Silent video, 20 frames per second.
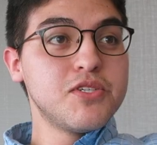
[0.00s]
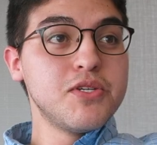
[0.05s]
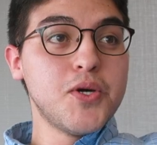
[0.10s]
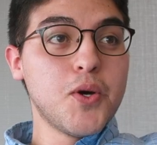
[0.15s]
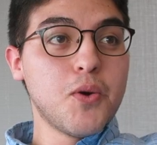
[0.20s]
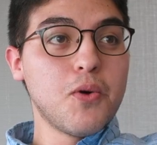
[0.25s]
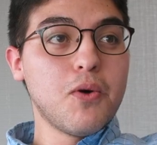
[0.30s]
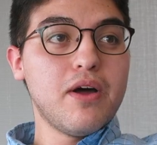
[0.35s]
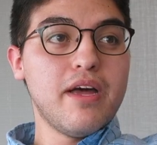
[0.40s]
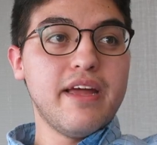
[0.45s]
to
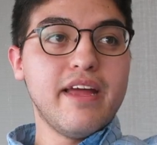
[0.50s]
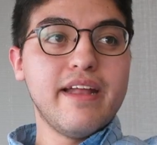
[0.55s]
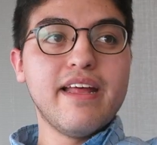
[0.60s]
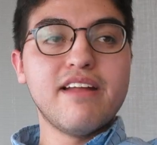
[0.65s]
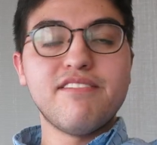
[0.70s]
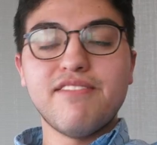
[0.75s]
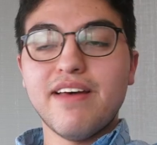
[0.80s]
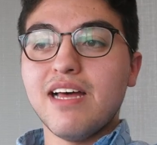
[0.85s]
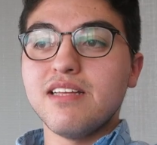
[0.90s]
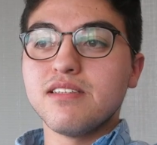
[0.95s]
know in
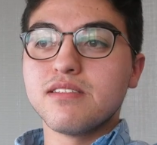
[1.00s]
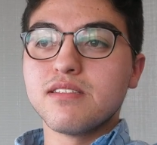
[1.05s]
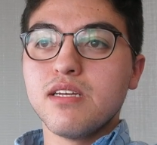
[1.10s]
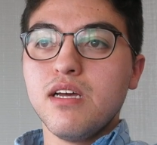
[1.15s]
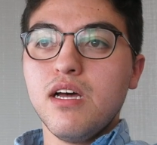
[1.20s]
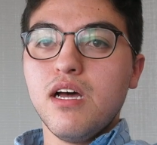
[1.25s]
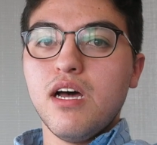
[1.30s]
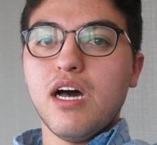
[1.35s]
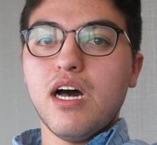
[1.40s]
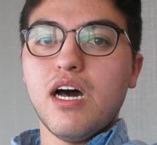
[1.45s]
advance
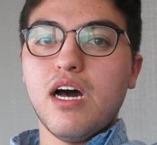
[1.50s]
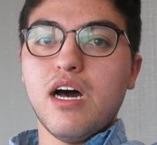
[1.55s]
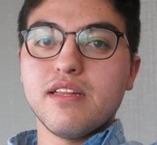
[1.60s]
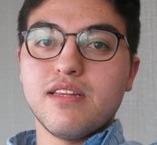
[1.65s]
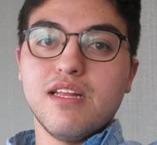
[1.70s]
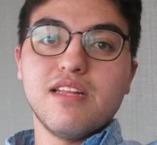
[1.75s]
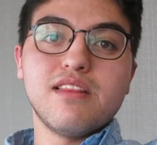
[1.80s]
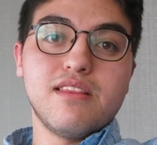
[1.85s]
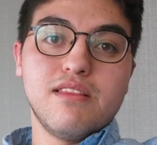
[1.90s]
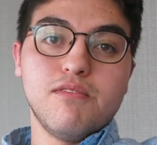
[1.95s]

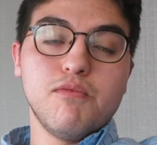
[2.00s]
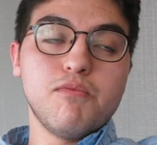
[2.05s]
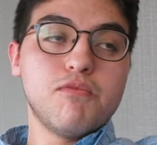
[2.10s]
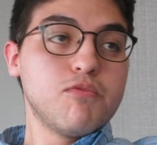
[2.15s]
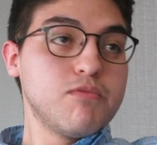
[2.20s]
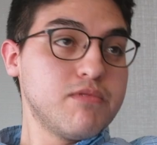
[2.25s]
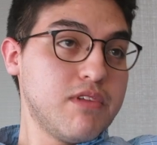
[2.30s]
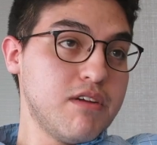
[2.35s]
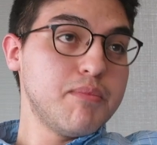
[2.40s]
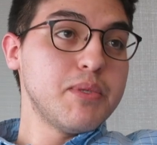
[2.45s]
that
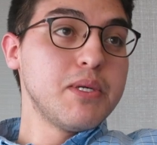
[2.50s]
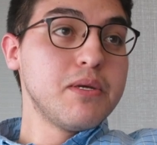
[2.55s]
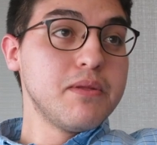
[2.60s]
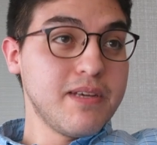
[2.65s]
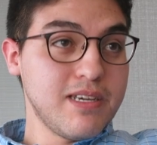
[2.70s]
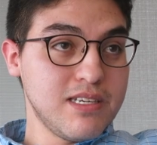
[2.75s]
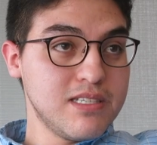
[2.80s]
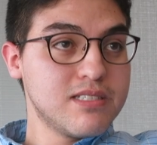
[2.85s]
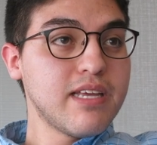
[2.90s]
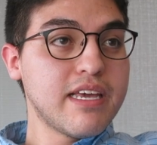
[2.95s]
their
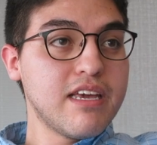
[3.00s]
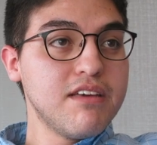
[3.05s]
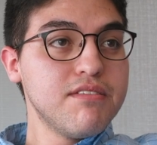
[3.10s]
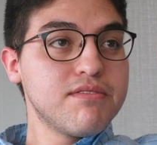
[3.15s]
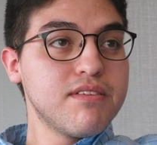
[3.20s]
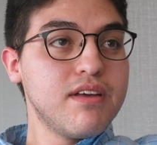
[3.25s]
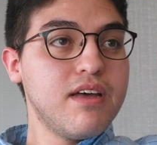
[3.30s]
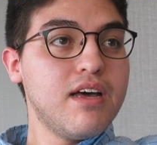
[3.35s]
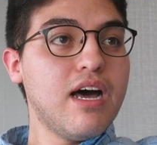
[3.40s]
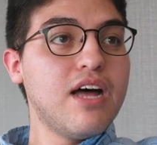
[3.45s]
building is safe
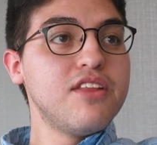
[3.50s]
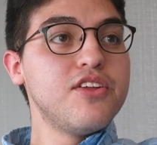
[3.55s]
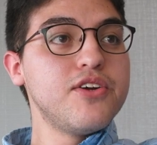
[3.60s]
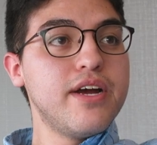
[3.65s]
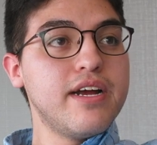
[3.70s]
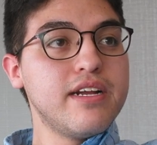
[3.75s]
under